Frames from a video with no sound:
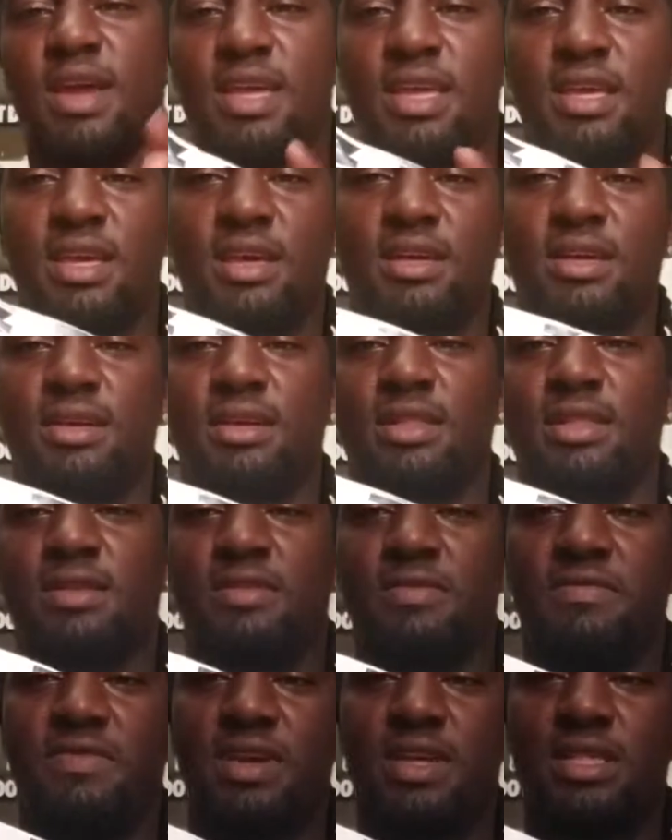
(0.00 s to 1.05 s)
here, a little
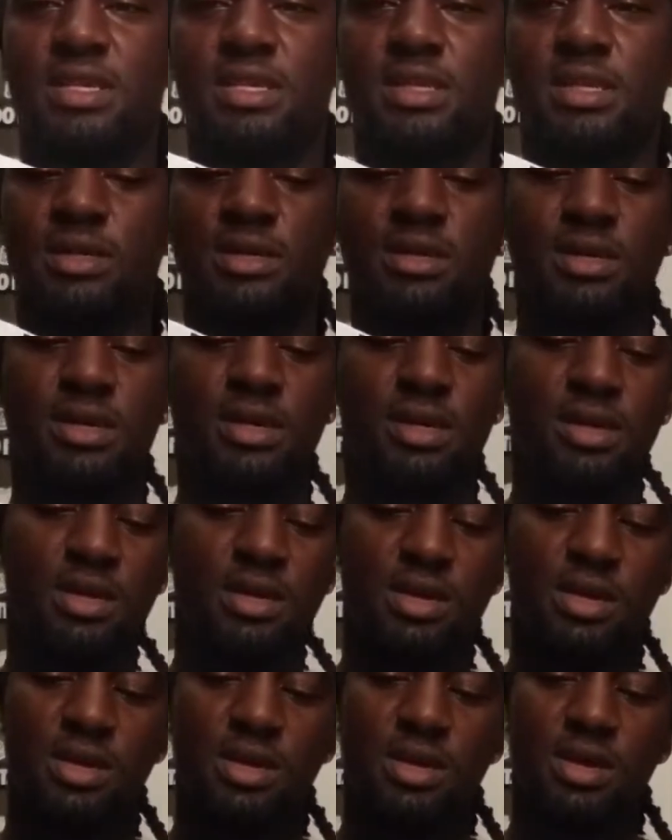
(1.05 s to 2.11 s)
vintage look,
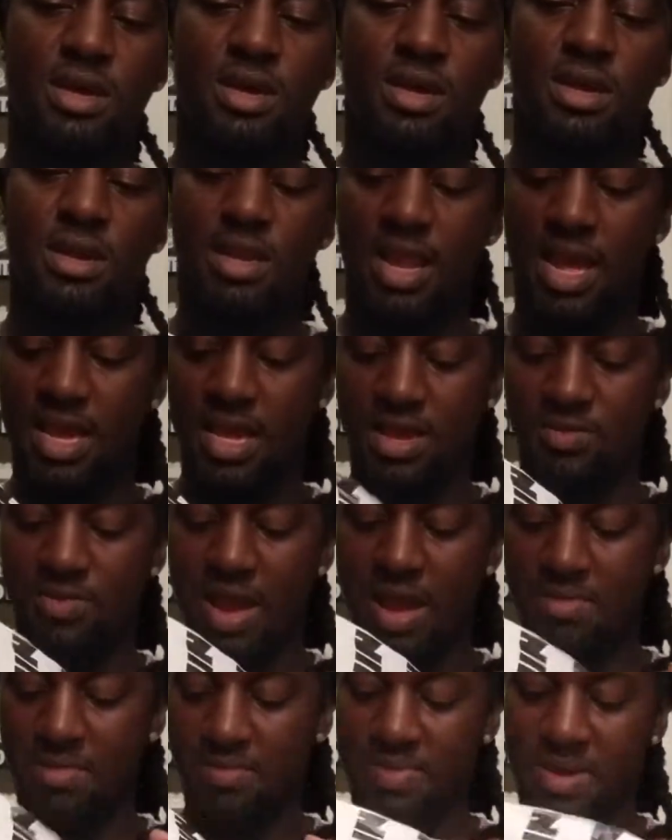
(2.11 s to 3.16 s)
Nike
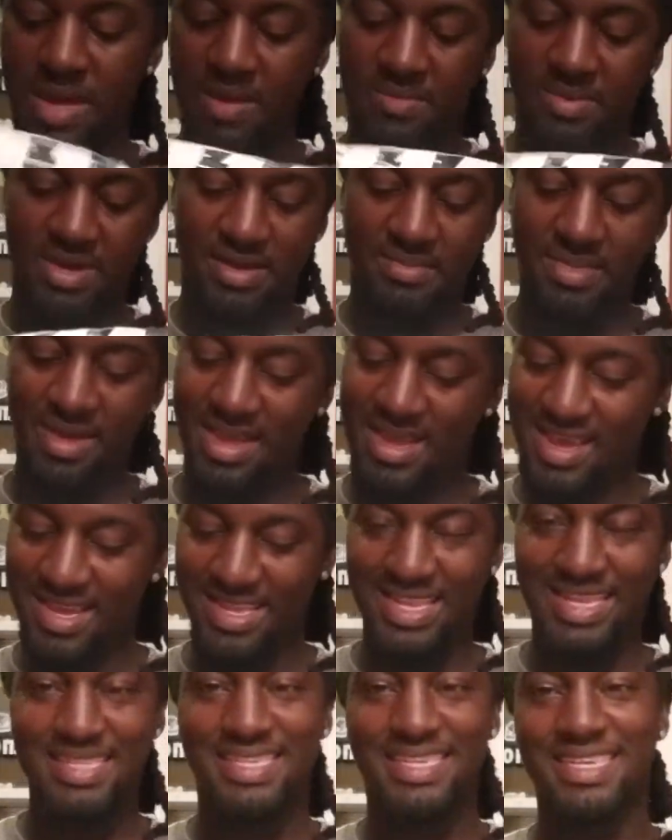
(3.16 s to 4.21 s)
wrapping paper, and man,
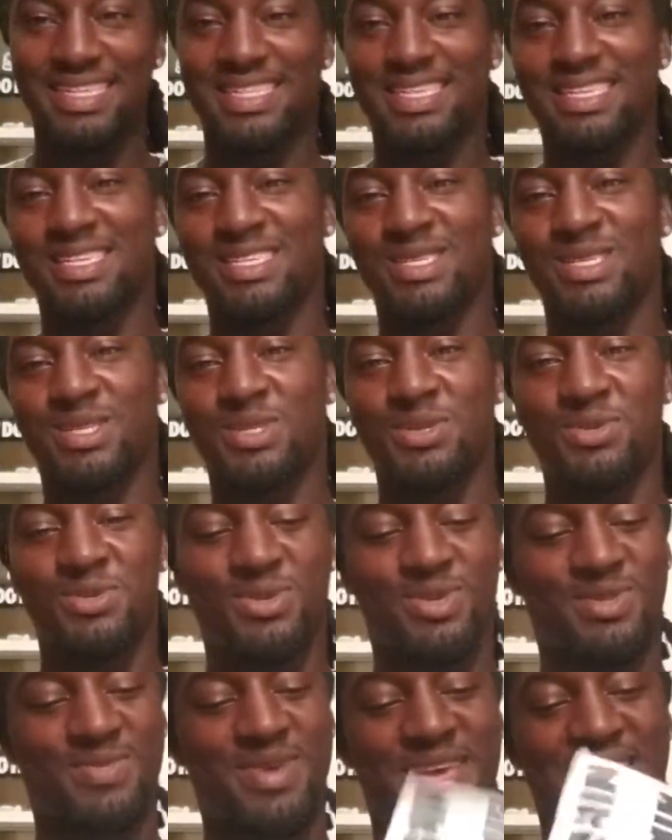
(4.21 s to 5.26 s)
let's get to the
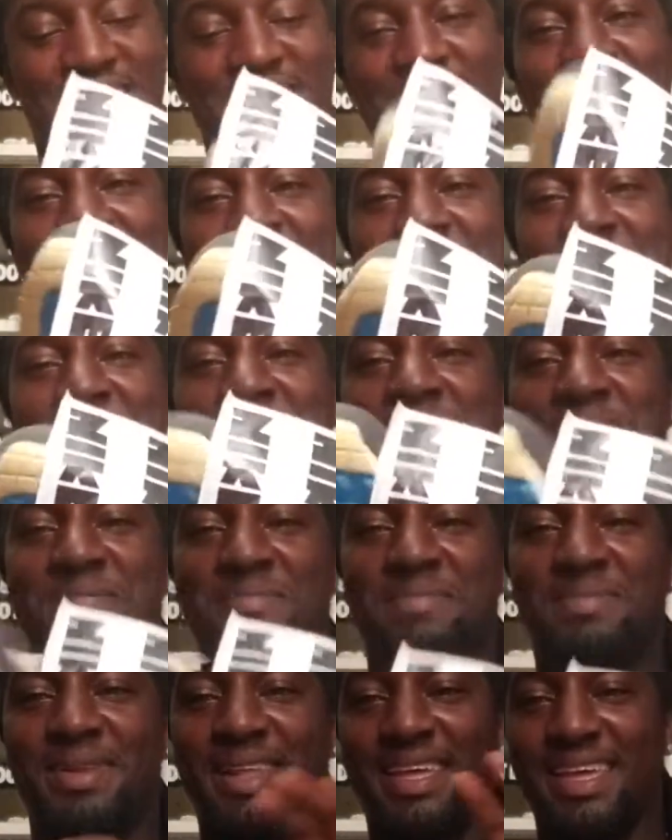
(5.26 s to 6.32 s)
shoes, man.
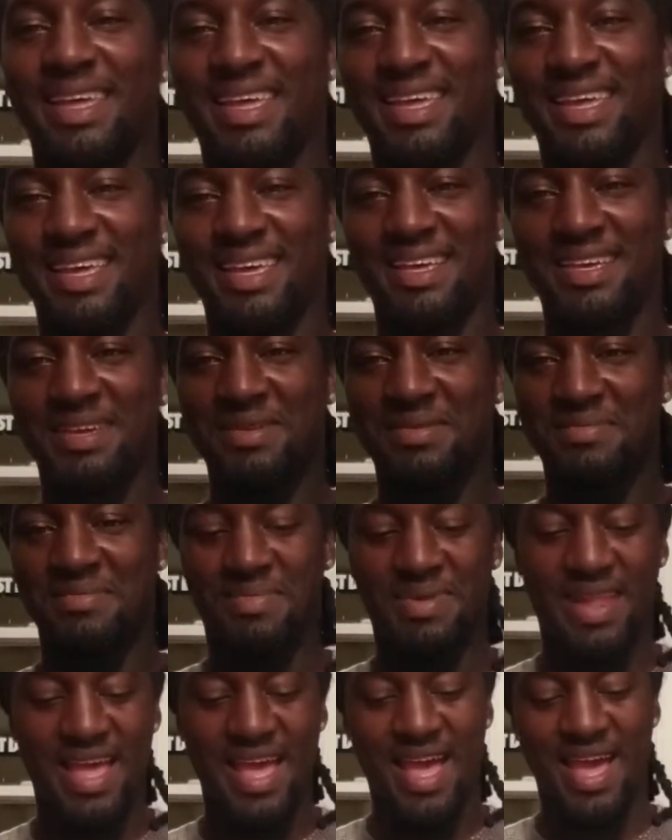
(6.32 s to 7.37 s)
Bling,
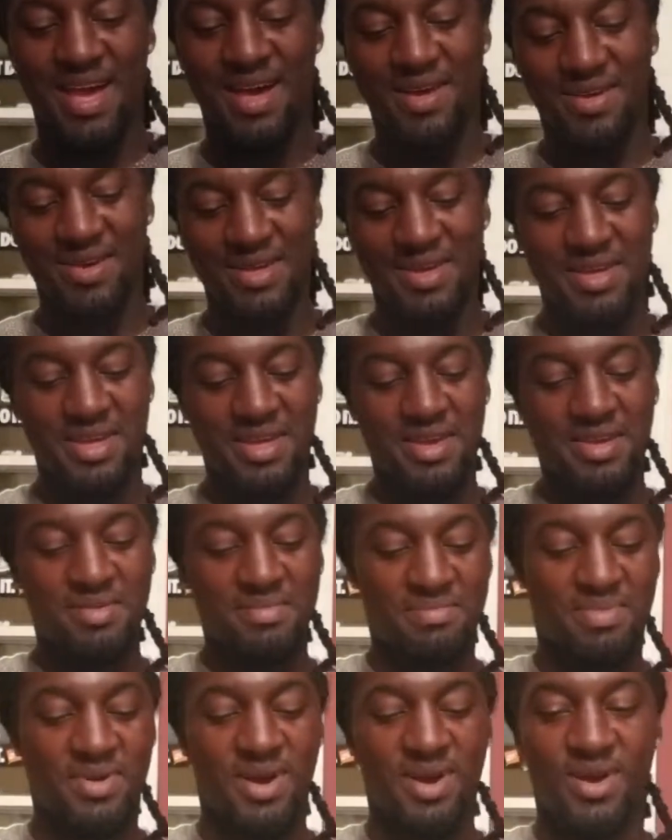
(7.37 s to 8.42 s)
blow,
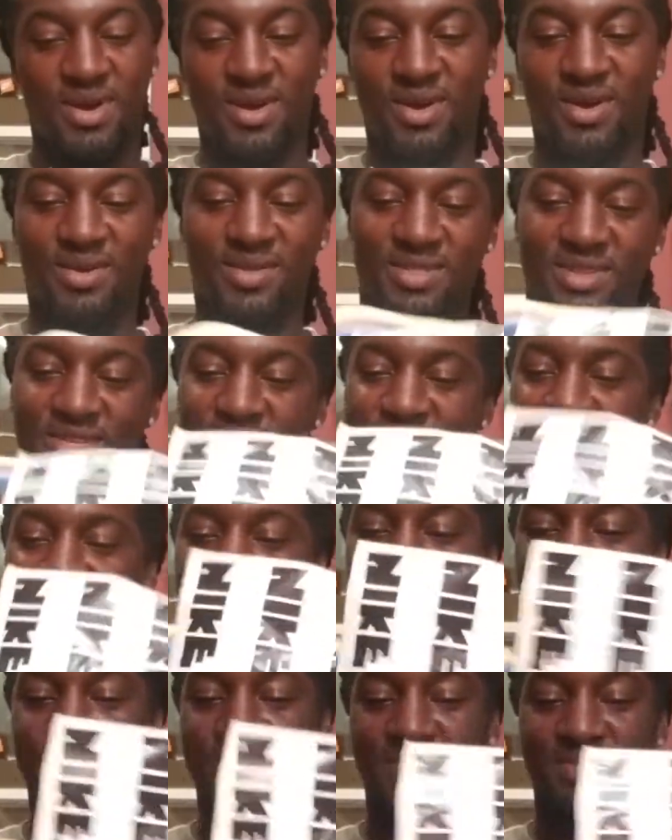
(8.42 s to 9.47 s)
bird on the
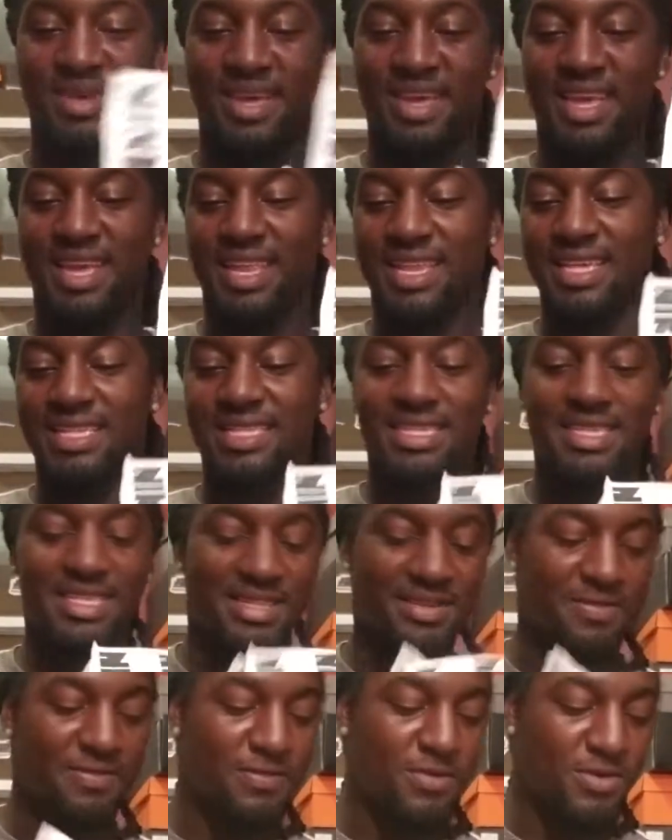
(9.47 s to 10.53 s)
shoes, man. This is the
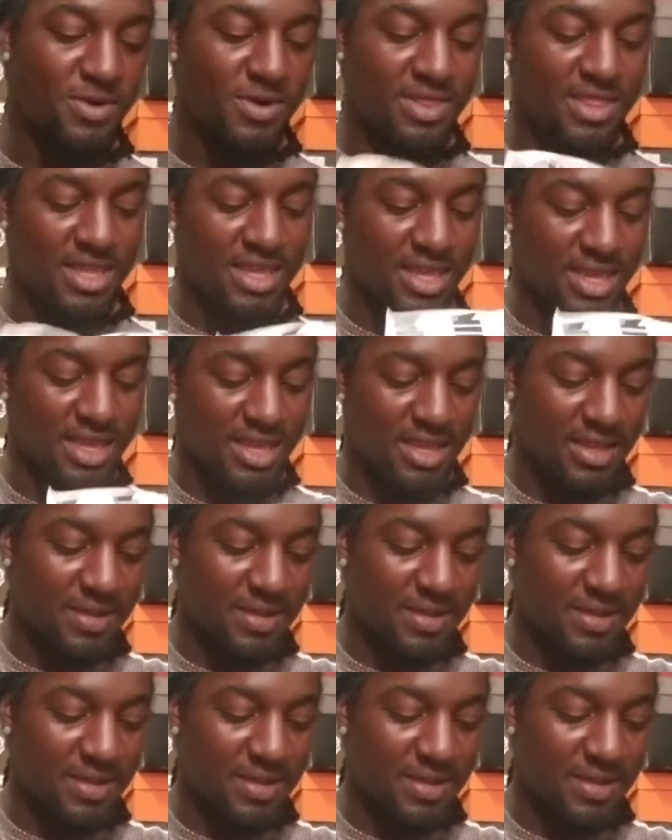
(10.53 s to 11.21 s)
full thing.